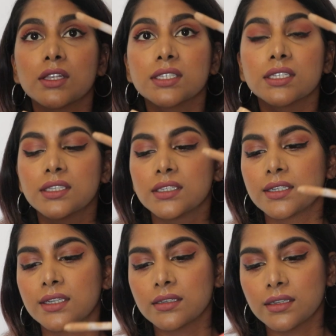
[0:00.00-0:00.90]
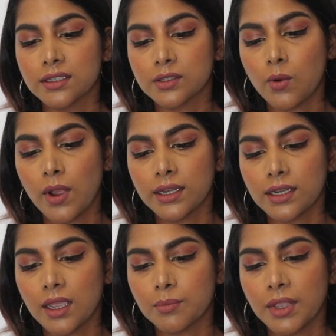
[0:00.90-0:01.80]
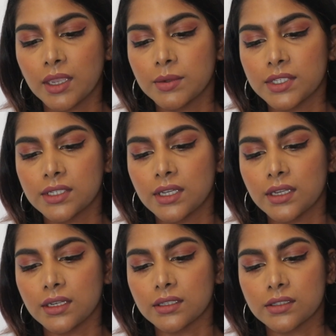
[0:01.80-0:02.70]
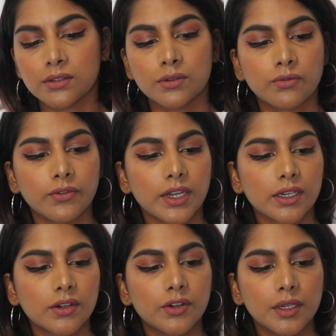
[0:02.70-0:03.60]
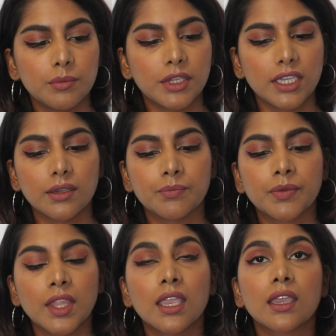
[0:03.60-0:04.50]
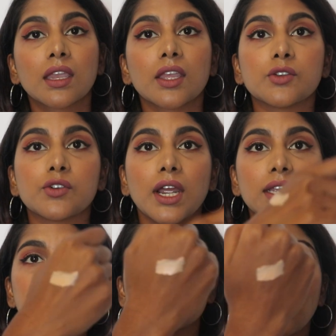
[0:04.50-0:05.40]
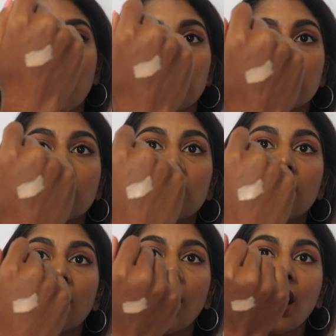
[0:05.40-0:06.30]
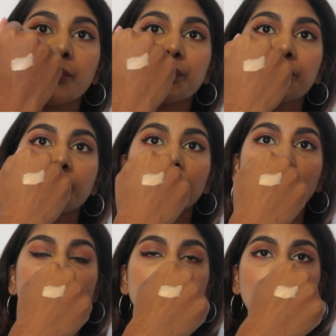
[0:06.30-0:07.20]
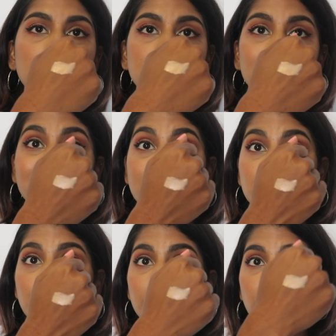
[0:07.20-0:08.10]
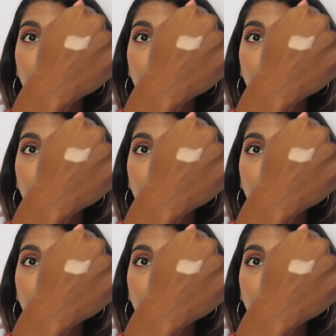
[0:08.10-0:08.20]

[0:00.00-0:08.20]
consistency is quite like pigmented. It's very creamy. It dries down pretty nicely. It sets pretty